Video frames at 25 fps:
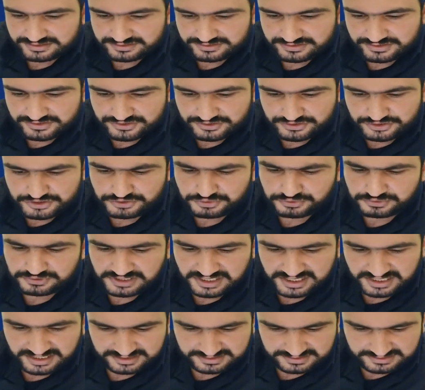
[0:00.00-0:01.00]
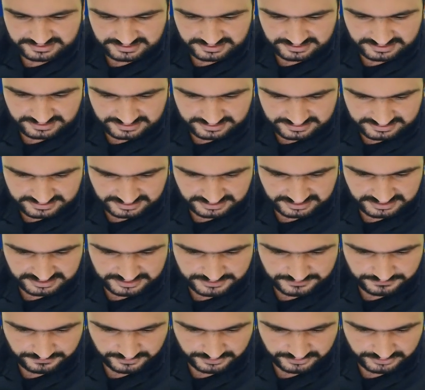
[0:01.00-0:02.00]
"It's too late," said
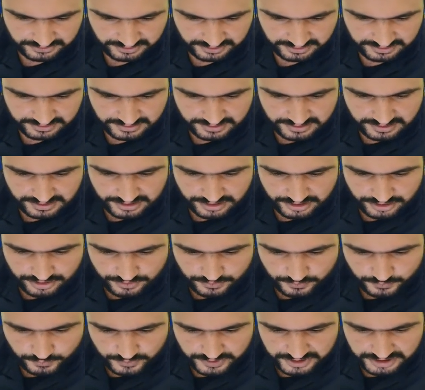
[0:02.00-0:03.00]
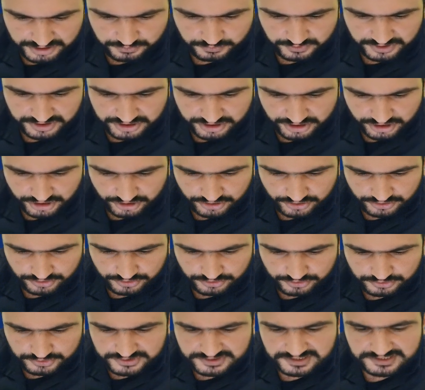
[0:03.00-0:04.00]
his father. When we know
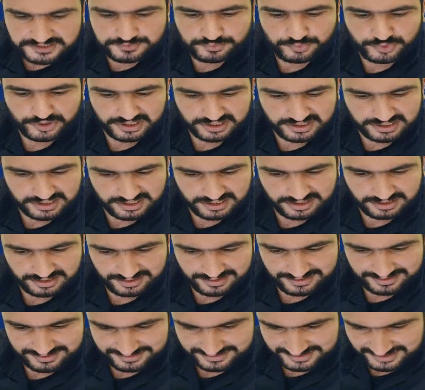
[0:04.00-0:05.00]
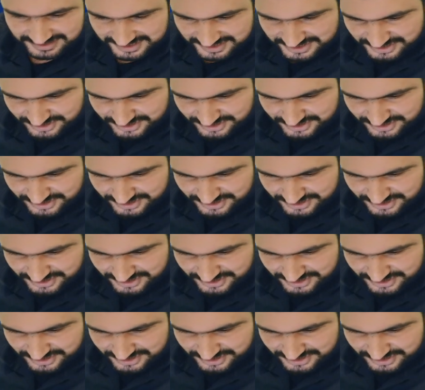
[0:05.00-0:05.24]
who's speaking, there